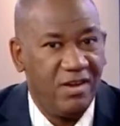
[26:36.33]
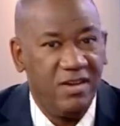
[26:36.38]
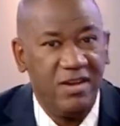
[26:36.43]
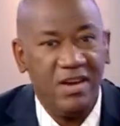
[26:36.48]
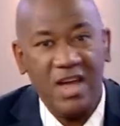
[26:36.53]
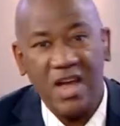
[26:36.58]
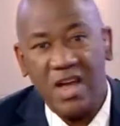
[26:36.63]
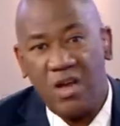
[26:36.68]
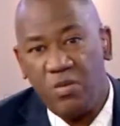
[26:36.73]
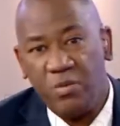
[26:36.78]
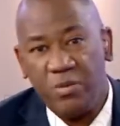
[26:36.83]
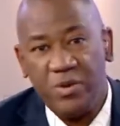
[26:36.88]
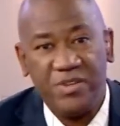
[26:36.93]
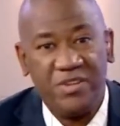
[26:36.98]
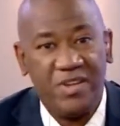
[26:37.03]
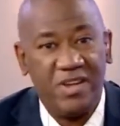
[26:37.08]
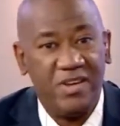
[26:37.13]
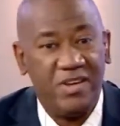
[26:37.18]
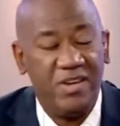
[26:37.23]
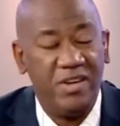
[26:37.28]
Now,
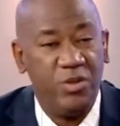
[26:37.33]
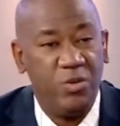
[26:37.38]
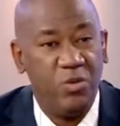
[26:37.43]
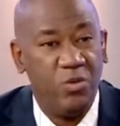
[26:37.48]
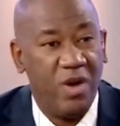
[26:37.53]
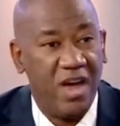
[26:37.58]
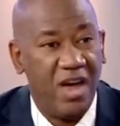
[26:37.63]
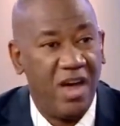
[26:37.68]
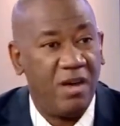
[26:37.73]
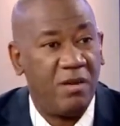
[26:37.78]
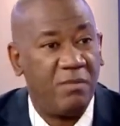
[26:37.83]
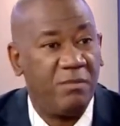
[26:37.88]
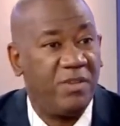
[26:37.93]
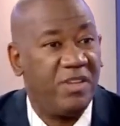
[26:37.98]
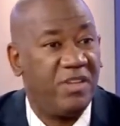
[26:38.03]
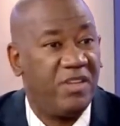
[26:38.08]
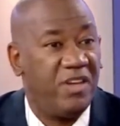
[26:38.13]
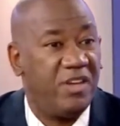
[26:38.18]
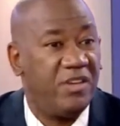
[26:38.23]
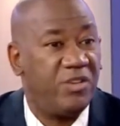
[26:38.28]
recently, you
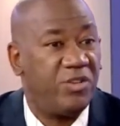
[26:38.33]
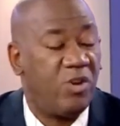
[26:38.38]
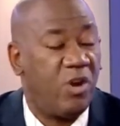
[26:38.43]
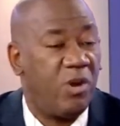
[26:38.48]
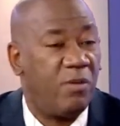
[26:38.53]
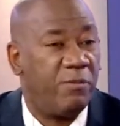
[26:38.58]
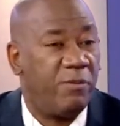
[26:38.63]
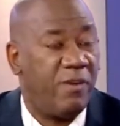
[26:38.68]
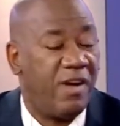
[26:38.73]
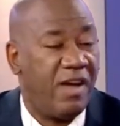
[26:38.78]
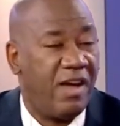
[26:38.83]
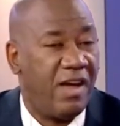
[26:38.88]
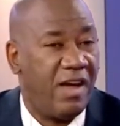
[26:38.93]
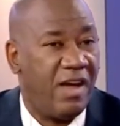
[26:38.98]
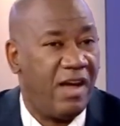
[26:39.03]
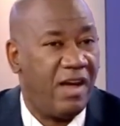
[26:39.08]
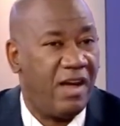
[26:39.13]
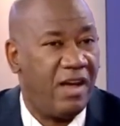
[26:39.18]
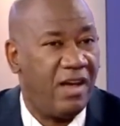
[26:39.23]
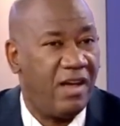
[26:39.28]
have the case of
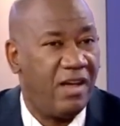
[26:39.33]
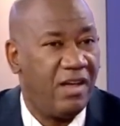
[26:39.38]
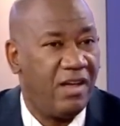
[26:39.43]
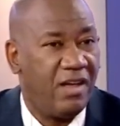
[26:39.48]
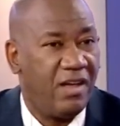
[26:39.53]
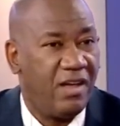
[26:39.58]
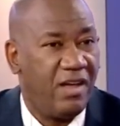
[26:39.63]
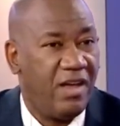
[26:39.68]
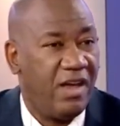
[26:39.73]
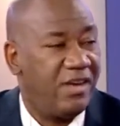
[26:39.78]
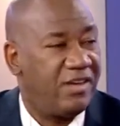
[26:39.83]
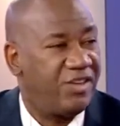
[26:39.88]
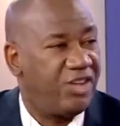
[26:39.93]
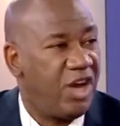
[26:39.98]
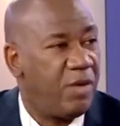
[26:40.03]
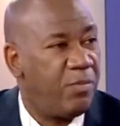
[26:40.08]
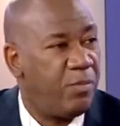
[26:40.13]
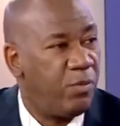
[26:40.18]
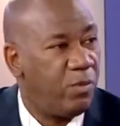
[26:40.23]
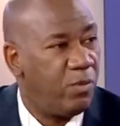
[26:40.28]
El
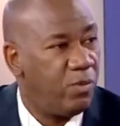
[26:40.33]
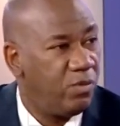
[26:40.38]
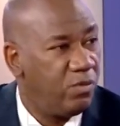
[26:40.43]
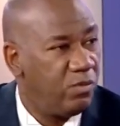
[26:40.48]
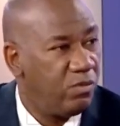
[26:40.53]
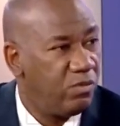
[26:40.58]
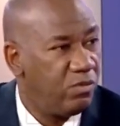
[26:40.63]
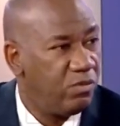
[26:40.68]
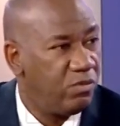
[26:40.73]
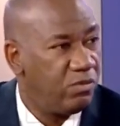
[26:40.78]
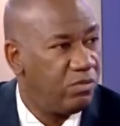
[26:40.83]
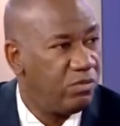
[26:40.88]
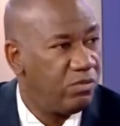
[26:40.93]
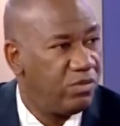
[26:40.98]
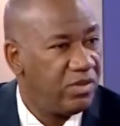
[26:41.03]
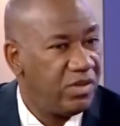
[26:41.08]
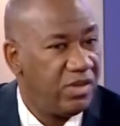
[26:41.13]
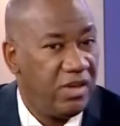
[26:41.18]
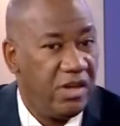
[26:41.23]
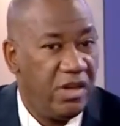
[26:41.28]
Chapo
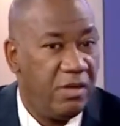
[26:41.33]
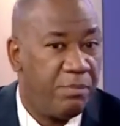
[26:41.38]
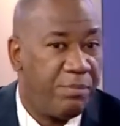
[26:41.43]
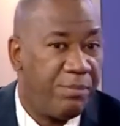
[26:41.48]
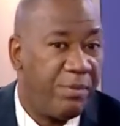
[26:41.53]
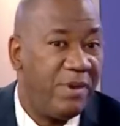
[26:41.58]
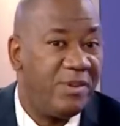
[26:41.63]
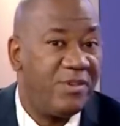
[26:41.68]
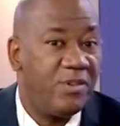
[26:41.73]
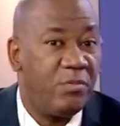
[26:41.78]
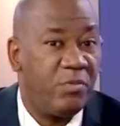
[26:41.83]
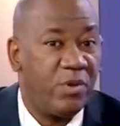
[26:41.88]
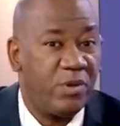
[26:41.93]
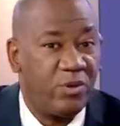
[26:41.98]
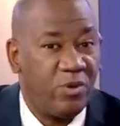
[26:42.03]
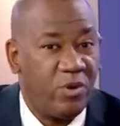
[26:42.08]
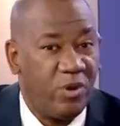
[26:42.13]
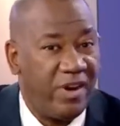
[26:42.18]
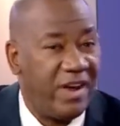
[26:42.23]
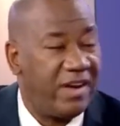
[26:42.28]
in prison,
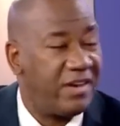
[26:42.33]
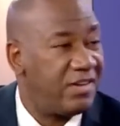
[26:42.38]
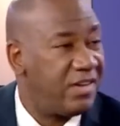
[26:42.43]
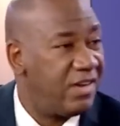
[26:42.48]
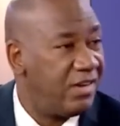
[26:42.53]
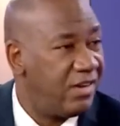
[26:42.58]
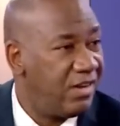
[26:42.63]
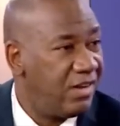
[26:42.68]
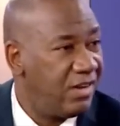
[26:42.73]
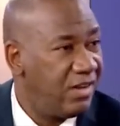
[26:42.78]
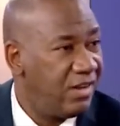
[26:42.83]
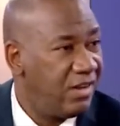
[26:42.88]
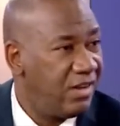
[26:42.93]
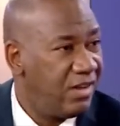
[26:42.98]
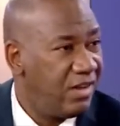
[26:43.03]
but correcting.